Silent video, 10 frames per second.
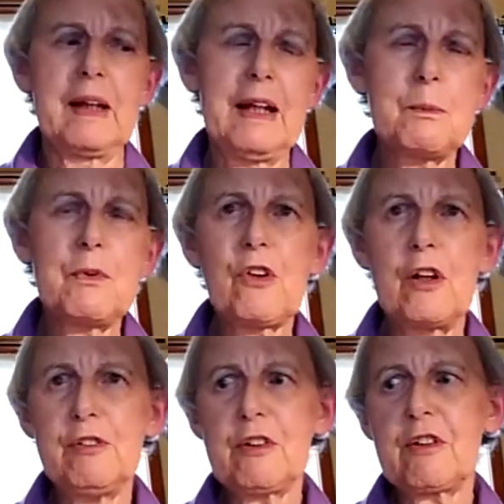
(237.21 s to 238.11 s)
It was
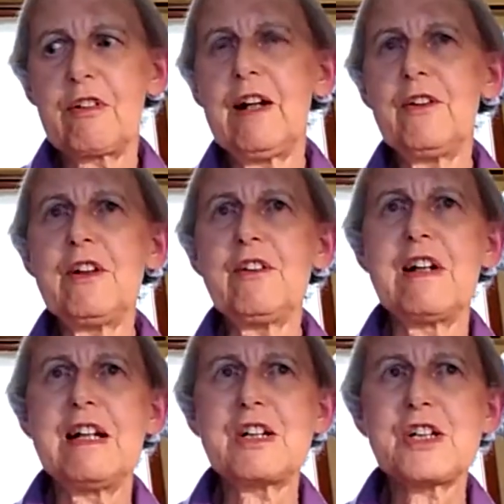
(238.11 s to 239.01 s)
overcrowded
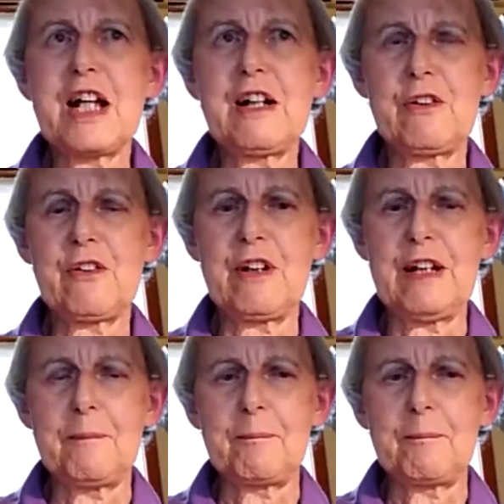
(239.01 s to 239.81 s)
and insanitary.